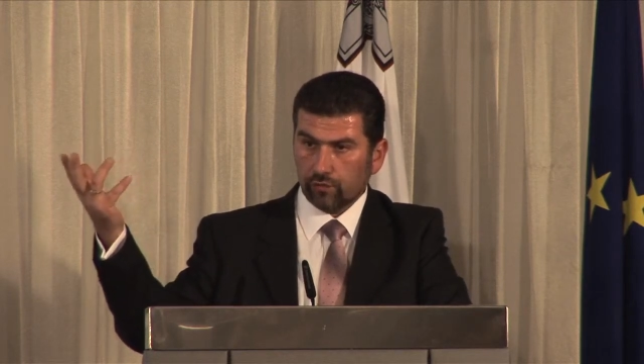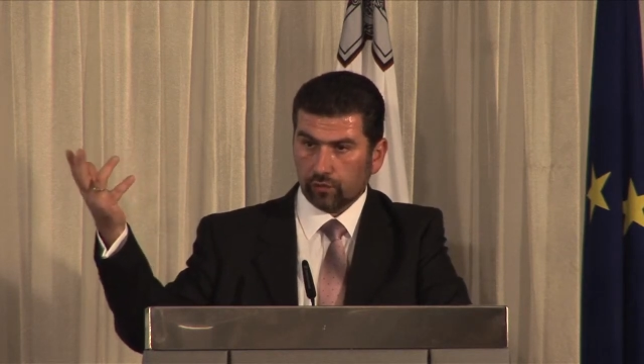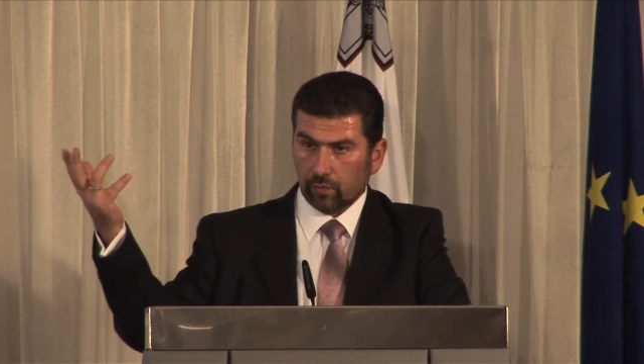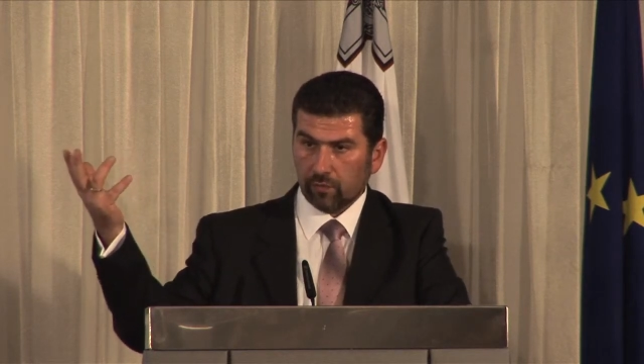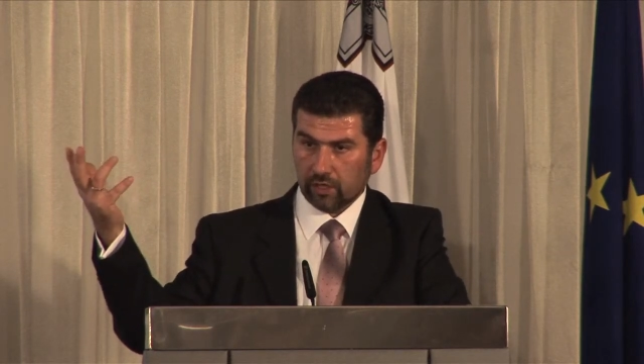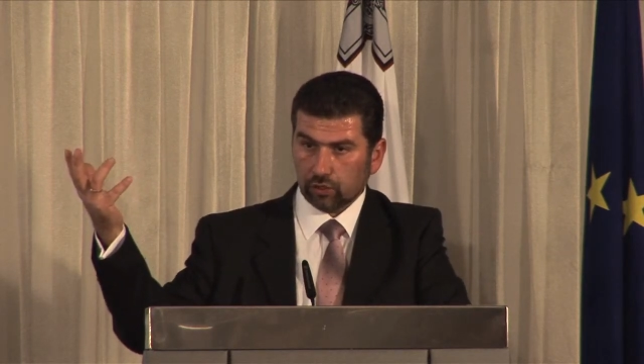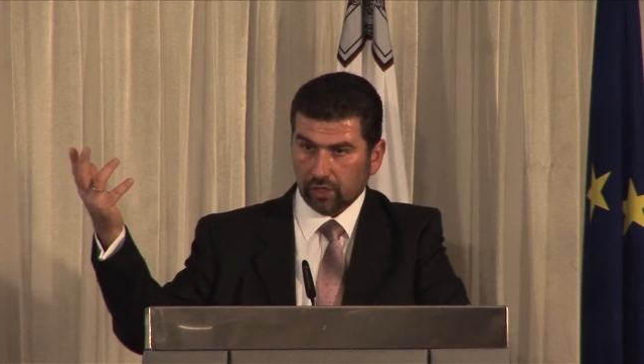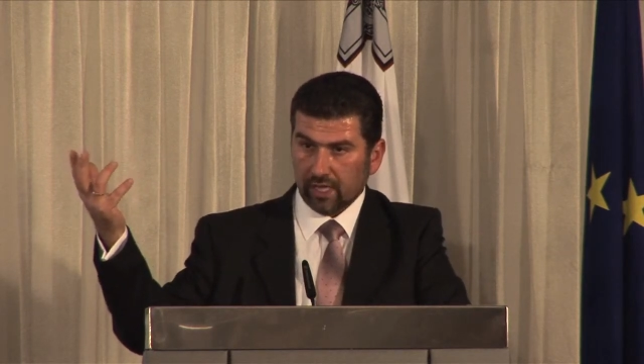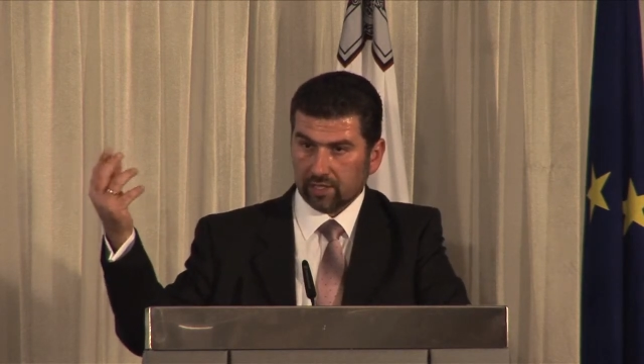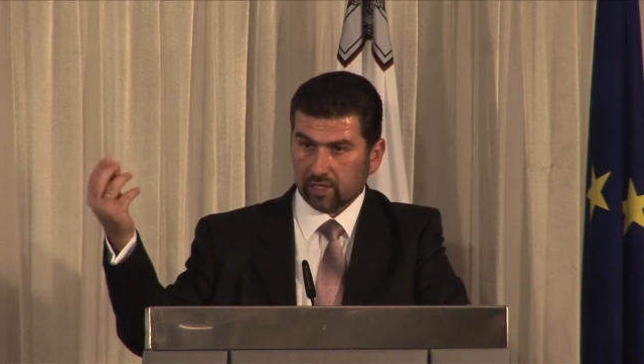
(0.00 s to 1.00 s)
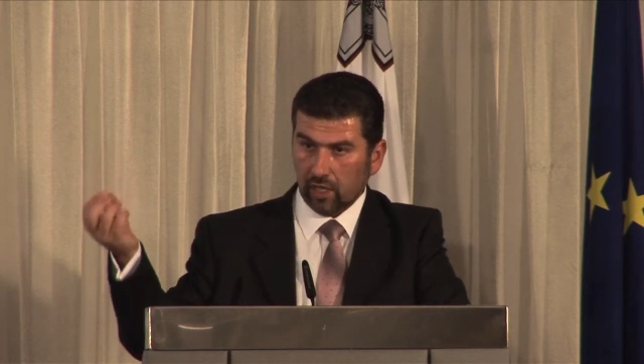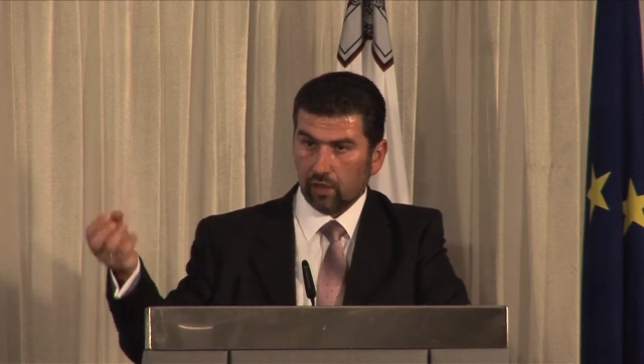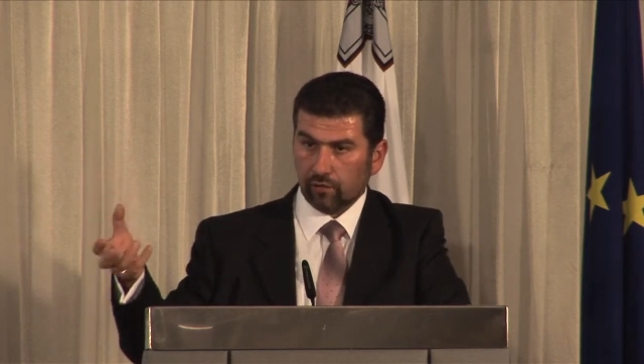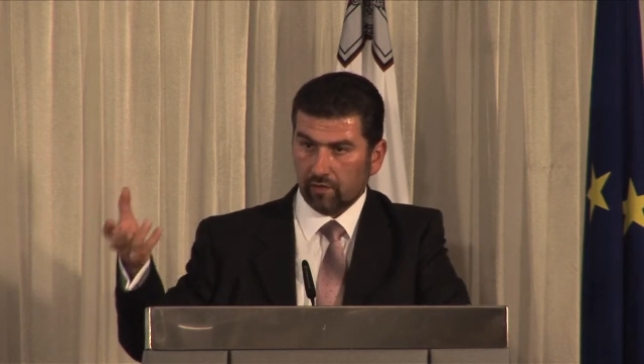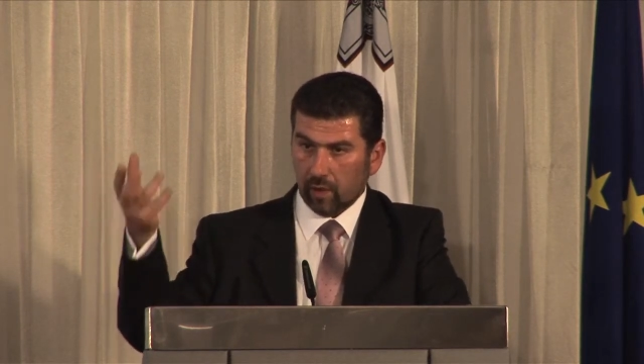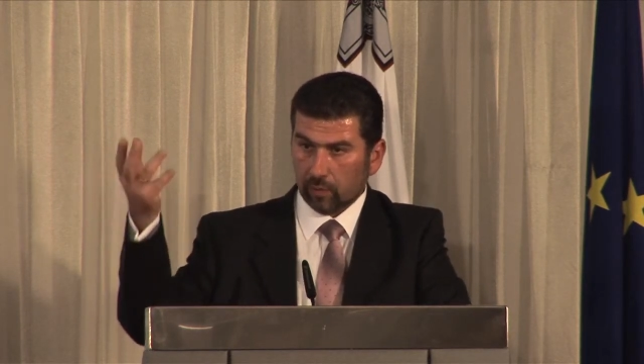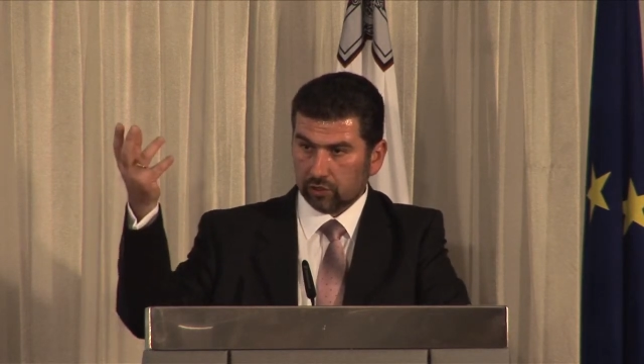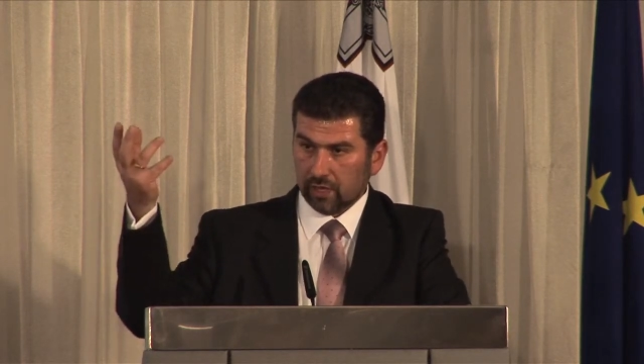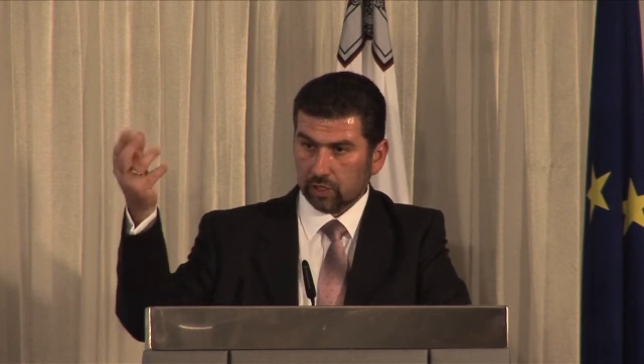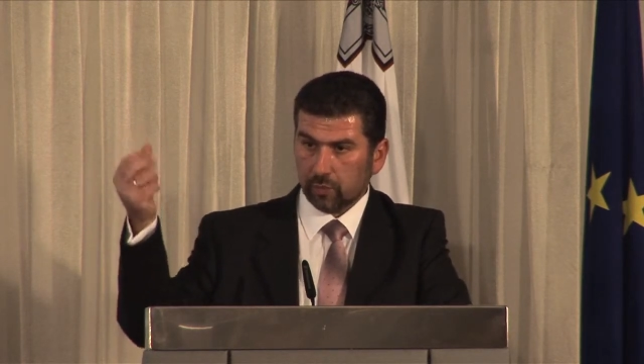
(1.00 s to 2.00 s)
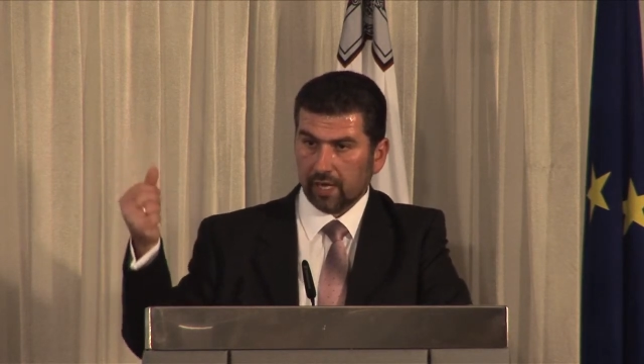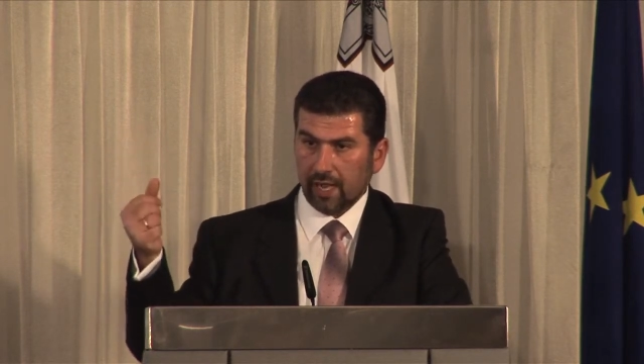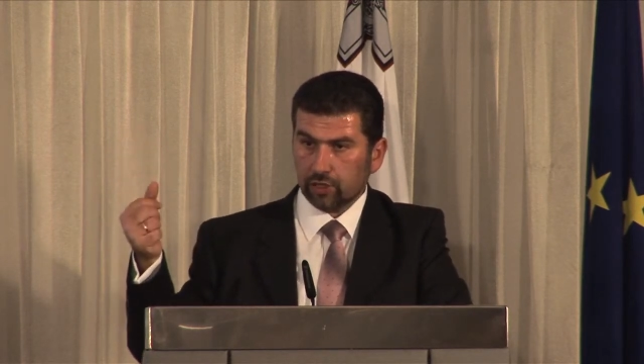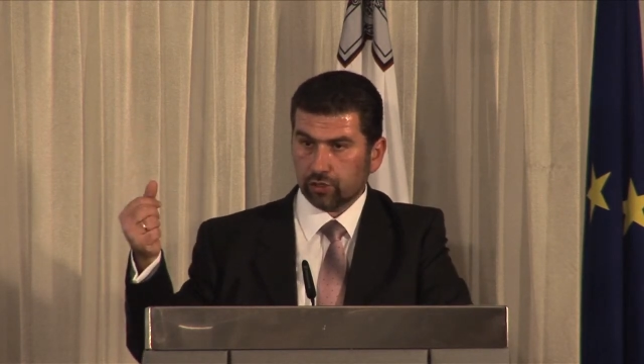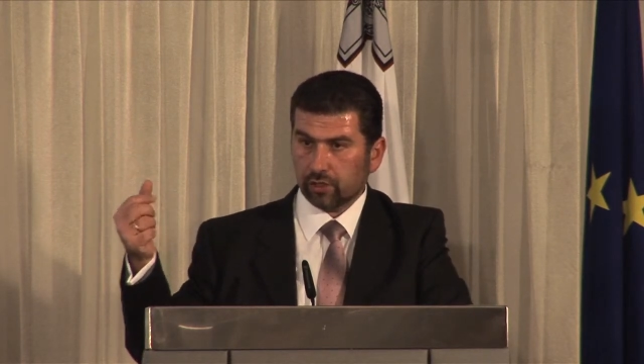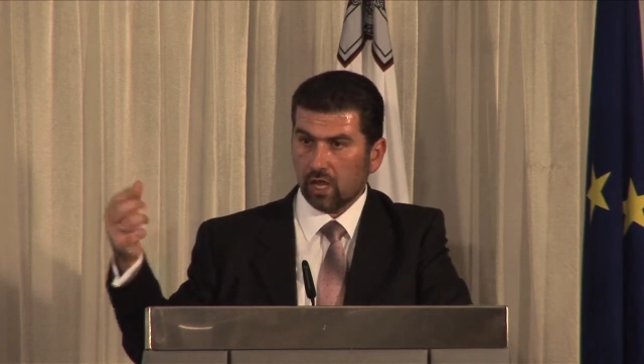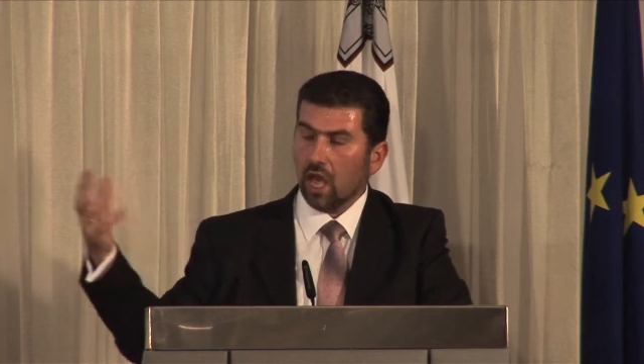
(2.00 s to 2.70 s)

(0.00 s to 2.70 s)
from the tree itself, evapotranspiration,